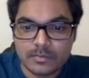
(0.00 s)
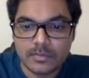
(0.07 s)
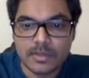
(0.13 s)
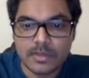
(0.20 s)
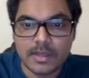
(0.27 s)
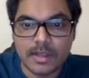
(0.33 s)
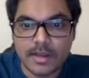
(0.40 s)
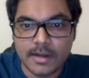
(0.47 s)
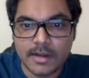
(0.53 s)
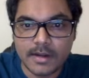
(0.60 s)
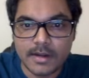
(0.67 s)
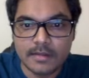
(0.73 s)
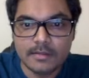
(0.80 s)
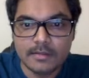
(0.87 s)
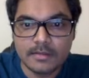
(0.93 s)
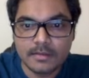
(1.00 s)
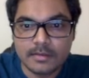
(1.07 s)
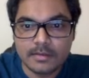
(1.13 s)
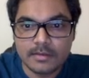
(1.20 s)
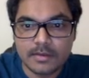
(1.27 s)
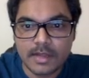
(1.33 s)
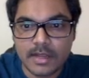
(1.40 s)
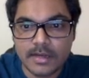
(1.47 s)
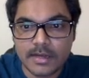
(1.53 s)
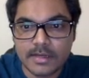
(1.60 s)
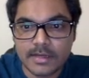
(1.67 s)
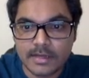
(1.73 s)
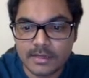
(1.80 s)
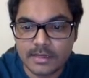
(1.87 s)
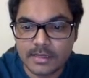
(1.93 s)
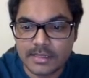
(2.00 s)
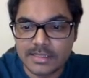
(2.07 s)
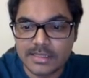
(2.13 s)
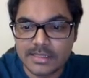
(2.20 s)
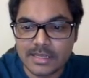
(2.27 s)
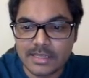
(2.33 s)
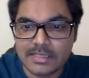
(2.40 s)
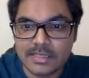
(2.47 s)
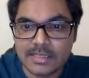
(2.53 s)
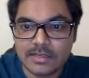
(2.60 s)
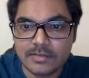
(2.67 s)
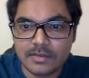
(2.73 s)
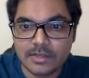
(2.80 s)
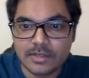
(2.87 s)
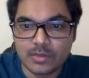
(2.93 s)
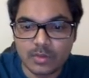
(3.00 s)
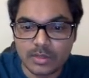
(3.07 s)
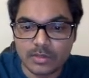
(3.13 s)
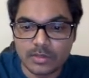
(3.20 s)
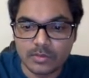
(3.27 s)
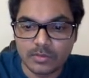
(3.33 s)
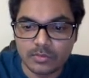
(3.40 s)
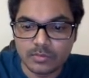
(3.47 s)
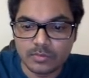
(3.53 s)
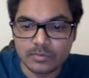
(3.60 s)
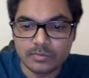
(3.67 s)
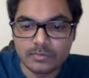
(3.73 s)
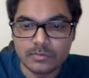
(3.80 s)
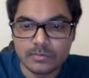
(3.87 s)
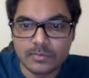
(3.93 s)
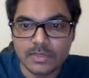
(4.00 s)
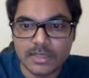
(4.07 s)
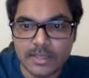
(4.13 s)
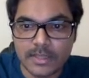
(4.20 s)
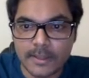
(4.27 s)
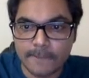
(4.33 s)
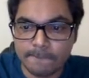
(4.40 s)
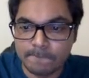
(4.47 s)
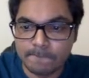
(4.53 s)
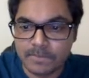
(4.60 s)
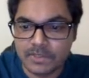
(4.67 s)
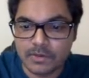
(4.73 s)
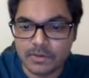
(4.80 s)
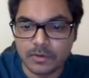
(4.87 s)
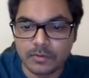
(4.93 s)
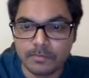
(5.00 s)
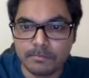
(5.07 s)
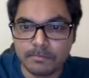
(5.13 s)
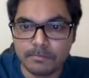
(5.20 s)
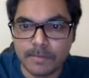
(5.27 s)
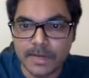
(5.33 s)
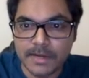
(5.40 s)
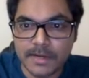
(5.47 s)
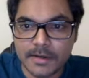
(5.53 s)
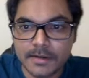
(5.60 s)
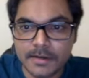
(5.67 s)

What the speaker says: and target is less than or equal to nums of mid,